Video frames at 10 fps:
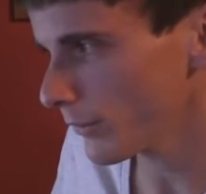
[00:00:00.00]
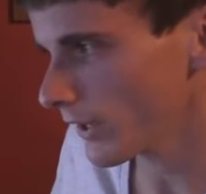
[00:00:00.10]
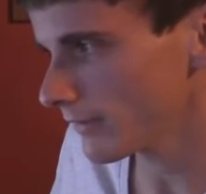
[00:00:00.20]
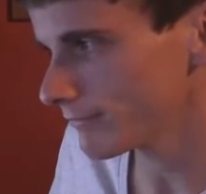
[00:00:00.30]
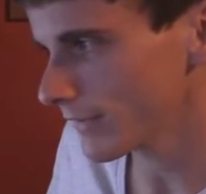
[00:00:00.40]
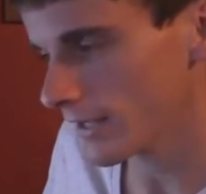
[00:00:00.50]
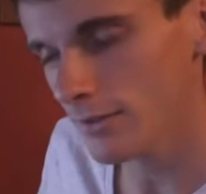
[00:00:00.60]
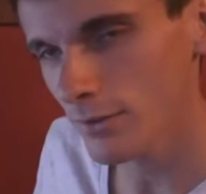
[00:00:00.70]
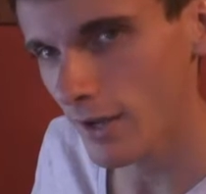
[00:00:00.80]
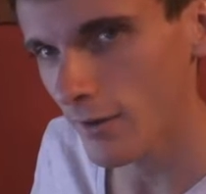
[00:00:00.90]
but I
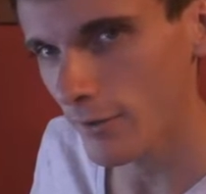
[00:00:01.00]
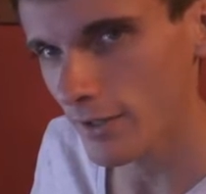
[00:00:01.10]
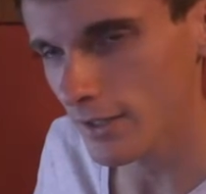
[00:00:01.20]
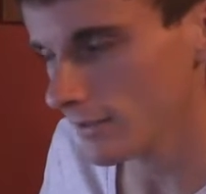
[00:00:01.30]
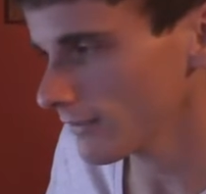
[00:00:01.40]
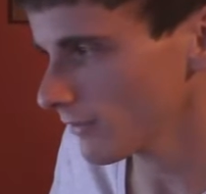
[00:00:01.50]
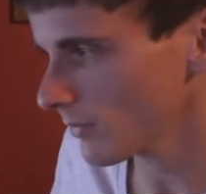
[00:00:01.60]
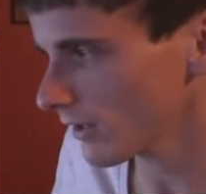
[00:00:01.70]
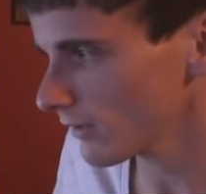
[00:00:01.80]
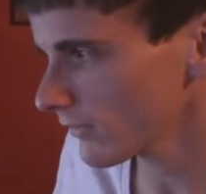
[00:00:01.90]
do kind of want to get this, to
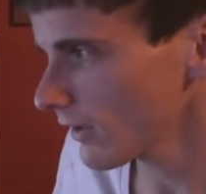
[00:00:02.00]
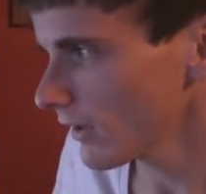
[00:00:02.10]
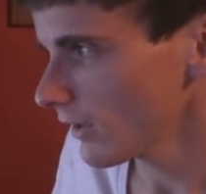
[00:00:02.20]
be honest.